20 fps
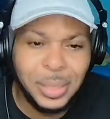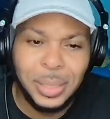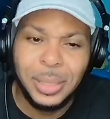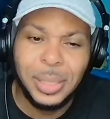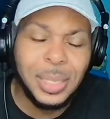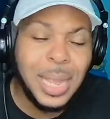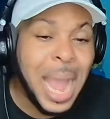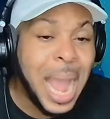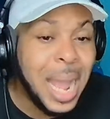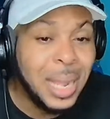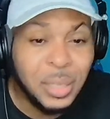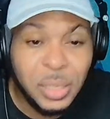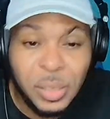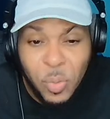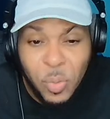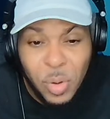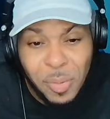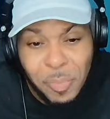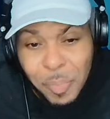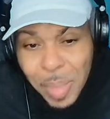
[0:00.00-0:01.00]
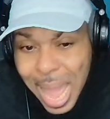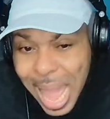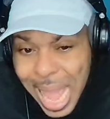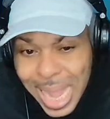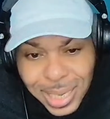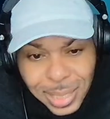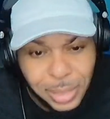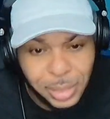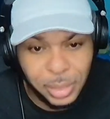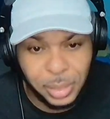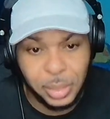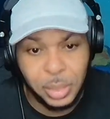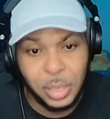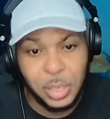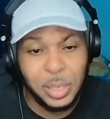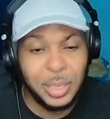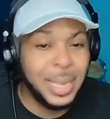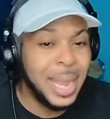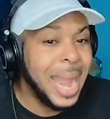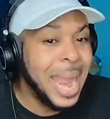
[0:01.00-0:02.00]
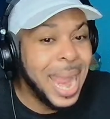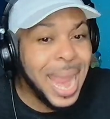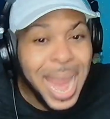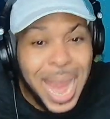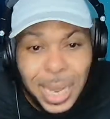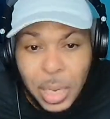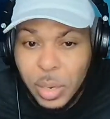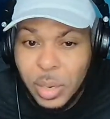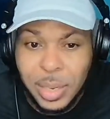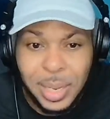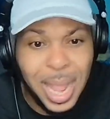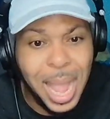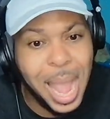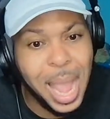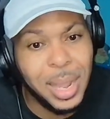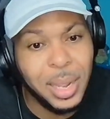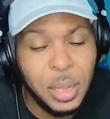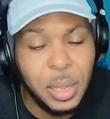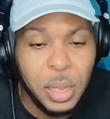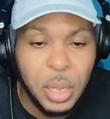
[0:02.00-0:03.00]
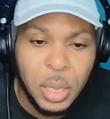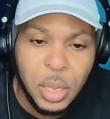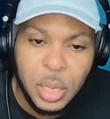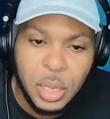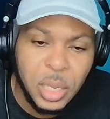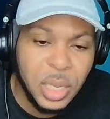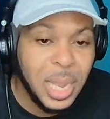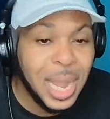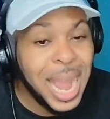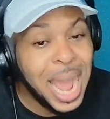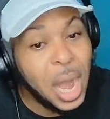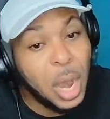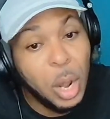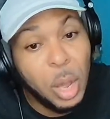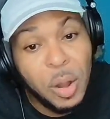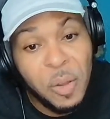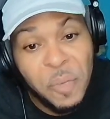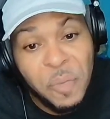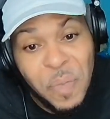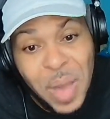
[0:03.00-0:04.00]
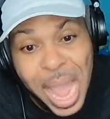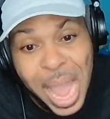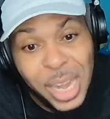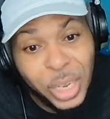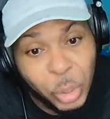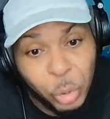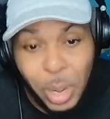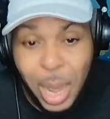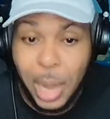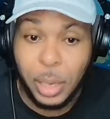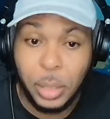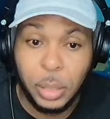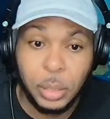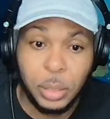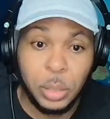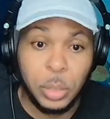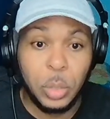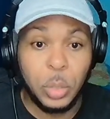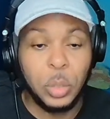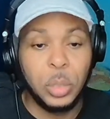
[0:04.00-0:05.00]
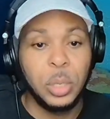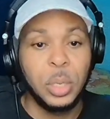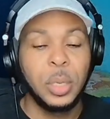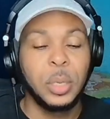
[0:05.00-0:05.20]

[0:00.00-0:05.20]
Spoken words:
The guy is of bangers. You can't hate on the guy. He got a lot of fire track, you know?